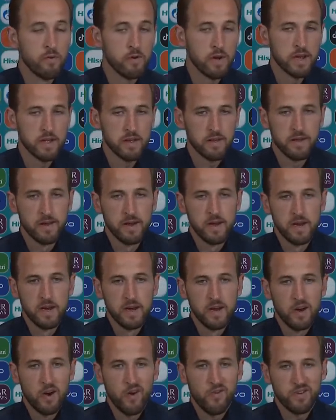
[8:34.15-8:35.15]
We can
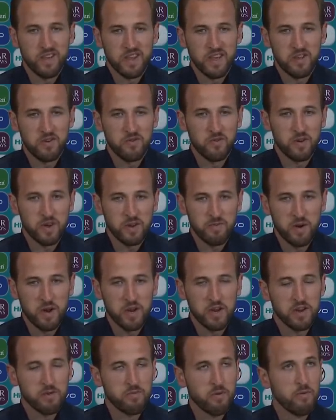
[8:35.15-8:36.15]
obviously talk as
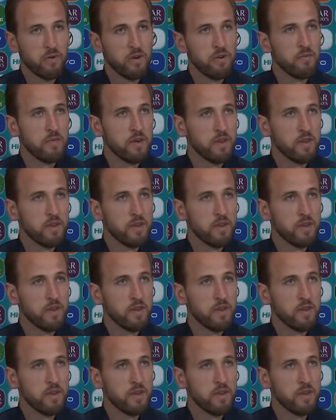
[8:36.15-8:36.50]
much as we want,